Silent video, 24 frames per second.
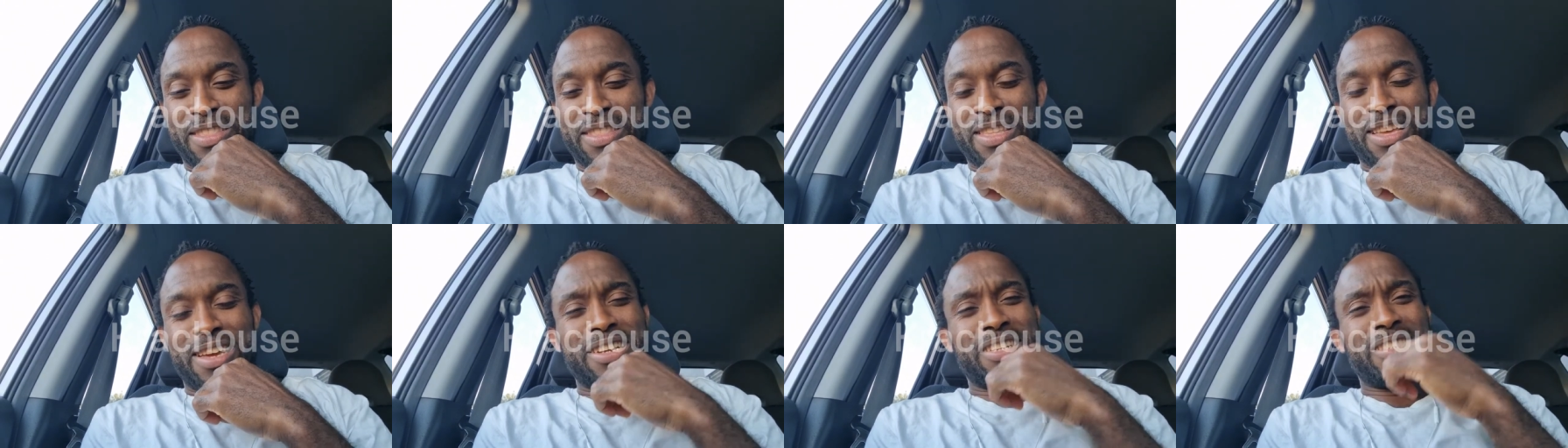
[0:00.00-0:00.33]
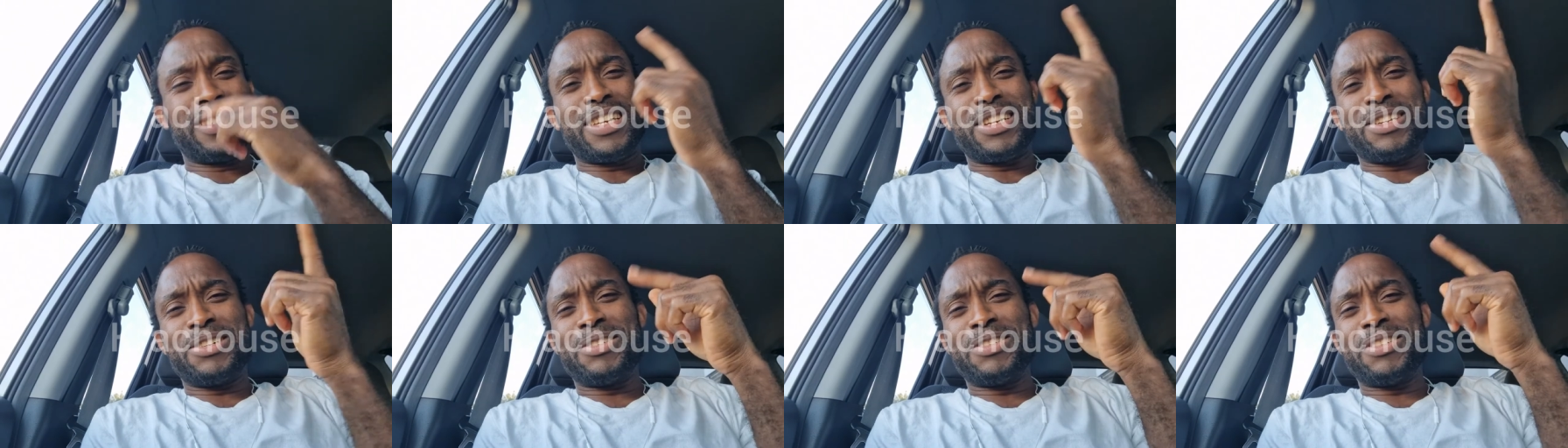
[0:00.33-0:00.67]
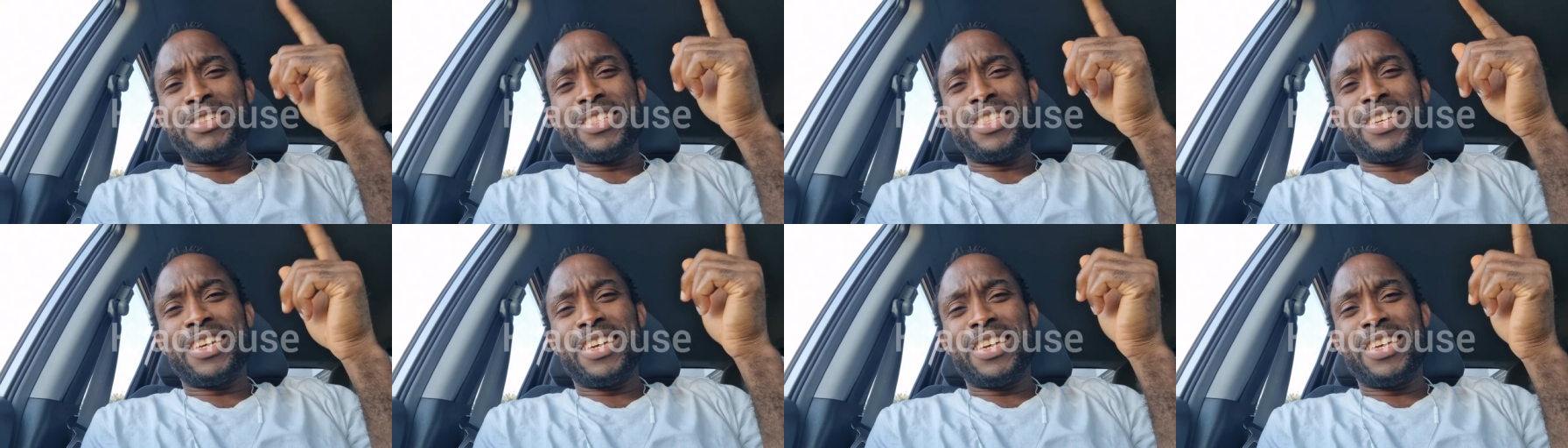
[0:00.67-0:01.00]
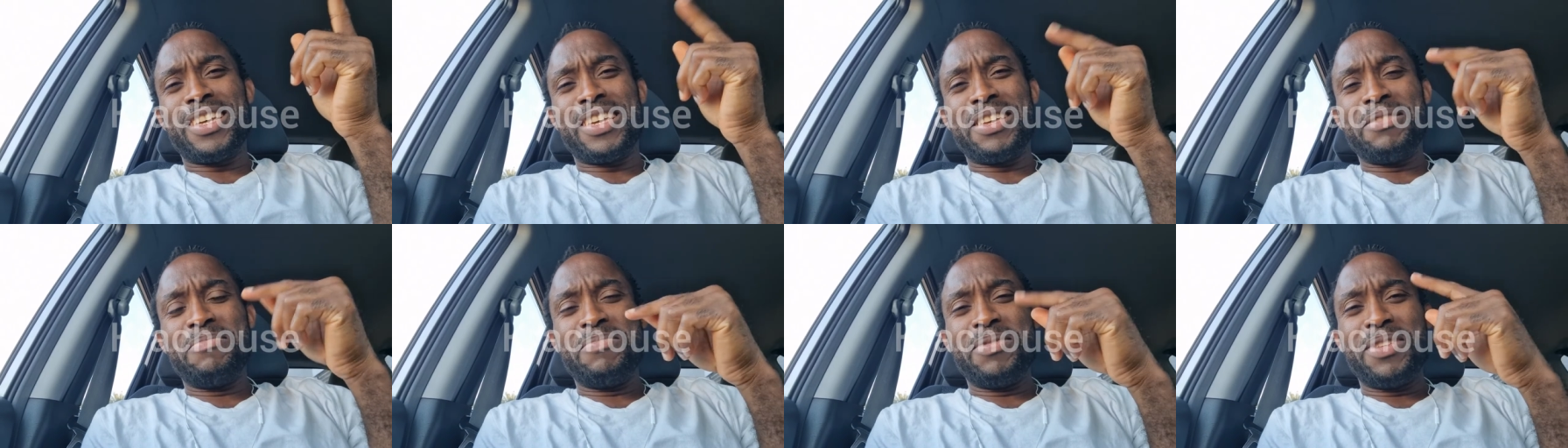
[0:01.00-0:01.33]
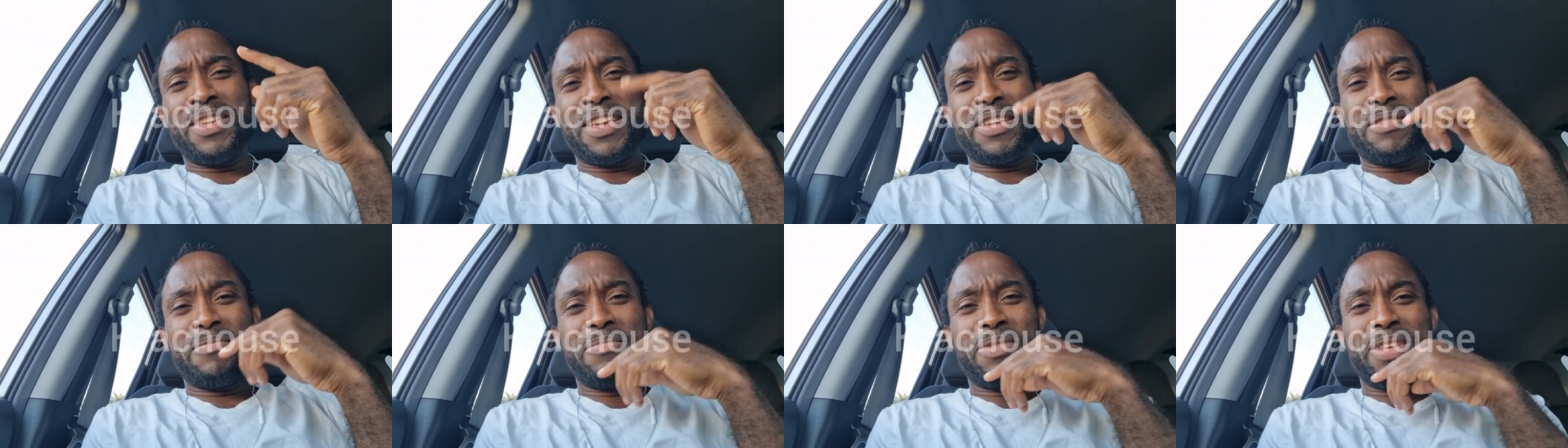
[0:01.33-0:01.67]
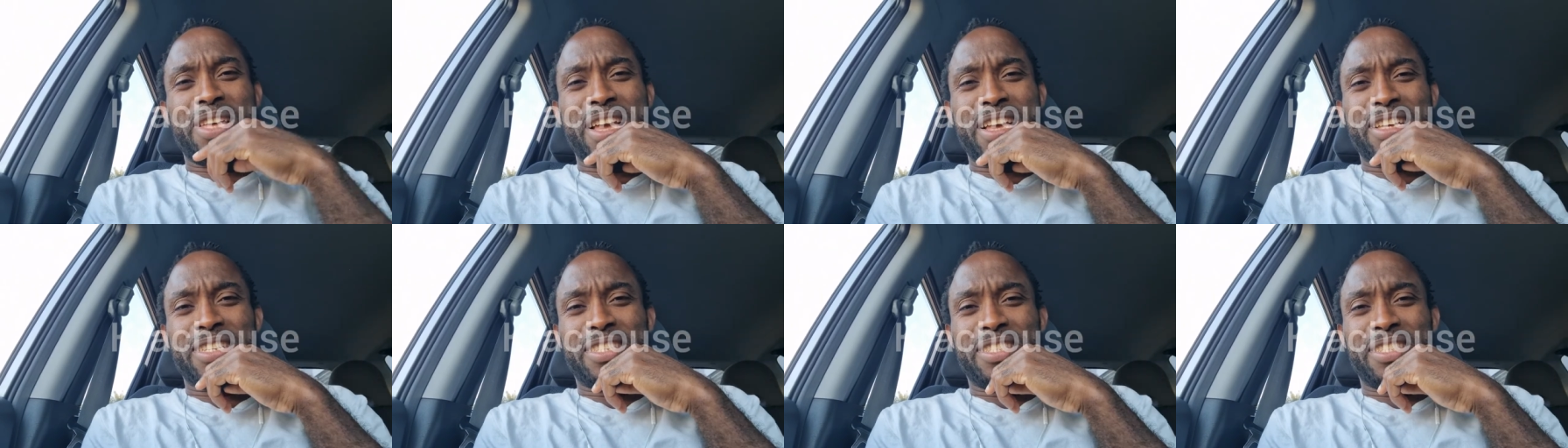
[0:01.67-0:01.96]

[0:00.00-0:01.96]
there's another Airbnb I